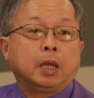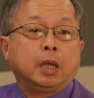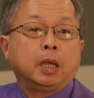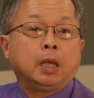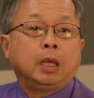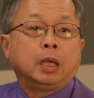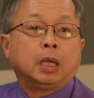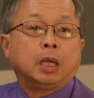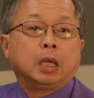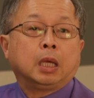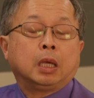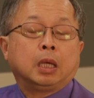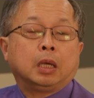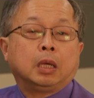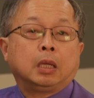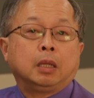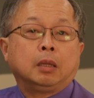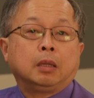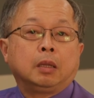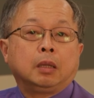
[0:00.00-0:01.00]

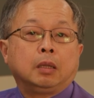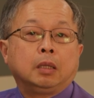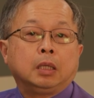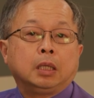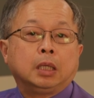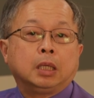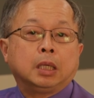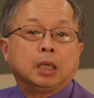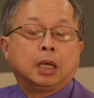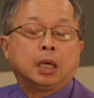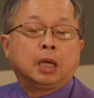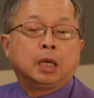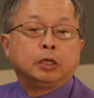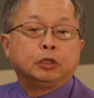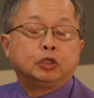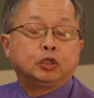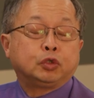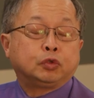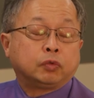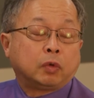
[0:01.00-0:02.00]
And the, I
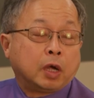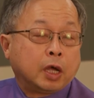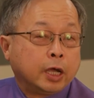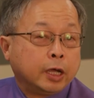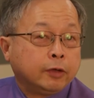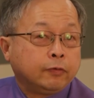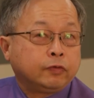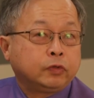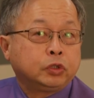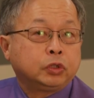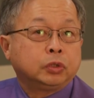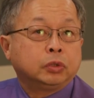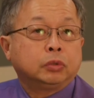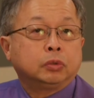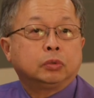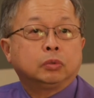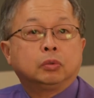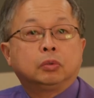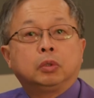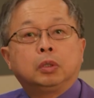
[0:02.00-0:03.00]
strive
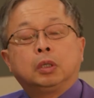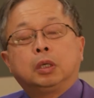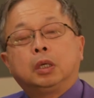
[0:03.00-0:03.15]
to